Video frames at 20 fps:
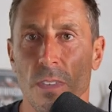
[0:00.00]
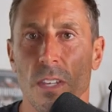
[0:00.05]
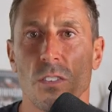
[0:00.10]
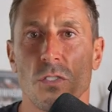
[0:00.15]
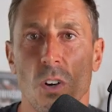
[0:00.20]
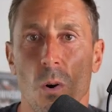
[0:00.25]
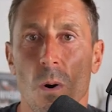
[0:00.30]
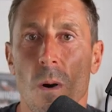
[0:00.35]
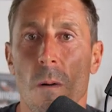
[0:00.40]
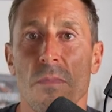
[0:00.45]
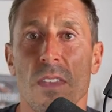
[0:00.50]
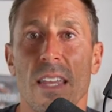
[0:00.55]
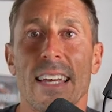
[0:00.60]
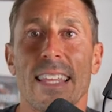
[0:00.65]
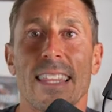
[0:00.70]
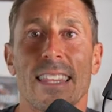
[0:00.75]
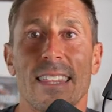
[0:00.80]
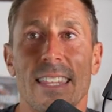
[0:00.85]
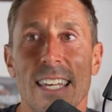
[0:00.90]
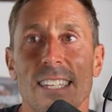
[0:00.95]
So,
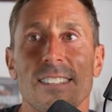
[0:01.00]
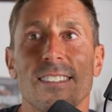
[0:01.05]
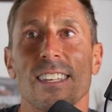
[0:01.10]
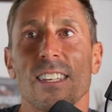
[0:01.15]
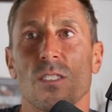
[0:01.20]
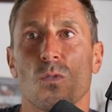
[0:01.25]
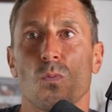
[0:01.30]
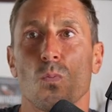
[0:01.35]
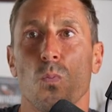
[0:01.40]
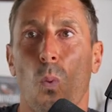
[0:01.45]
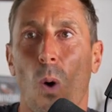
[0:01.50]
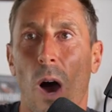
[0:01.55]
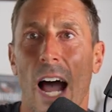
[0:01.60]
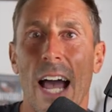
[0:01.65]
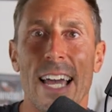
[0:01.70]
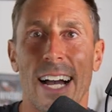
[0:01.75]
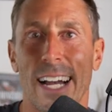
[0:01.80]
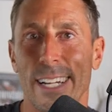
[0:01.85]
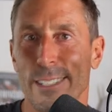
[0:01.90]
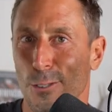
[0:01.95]
this is
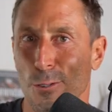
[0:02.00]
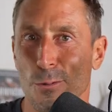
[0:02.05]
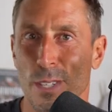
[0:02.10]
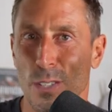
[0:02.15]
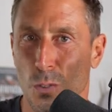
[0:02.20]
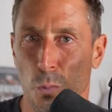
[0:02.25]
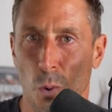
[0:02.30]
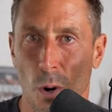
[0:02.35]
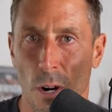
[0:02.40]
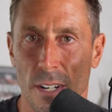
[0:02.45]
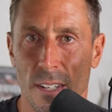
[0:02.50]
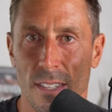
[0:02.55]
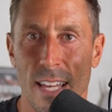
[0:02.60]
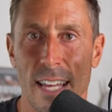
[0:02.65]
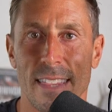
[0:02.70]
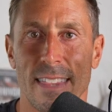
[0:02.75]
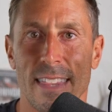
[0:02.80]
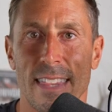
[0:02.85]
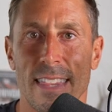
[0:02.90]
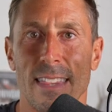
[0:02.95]
why I do this work
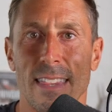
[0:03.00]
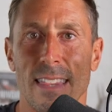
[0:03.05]
that